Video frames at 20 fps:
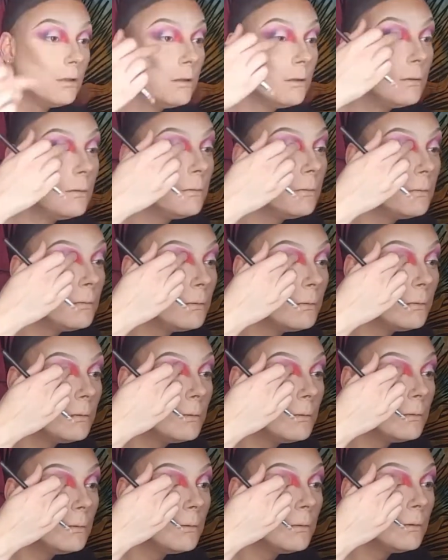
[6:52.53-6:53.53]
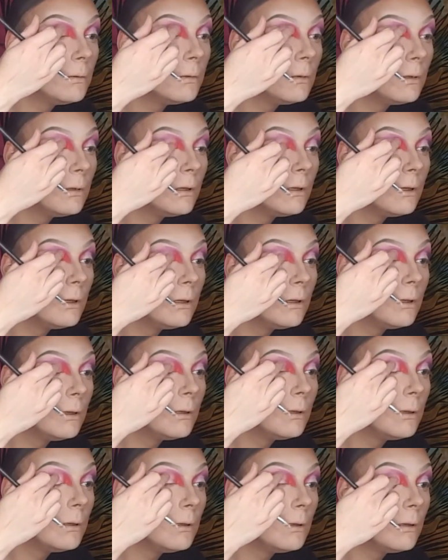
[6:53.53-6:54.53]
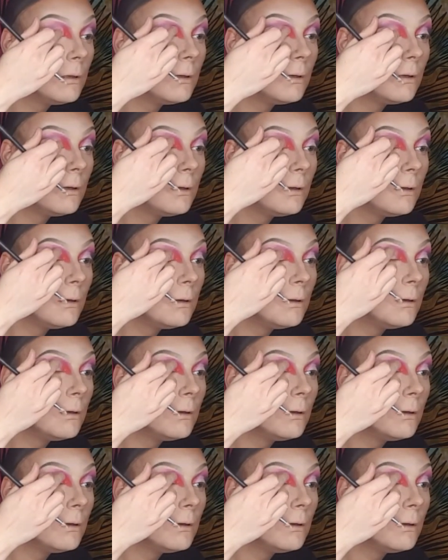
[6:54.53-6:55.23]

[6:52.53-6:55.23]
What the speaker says: Nobody speaks.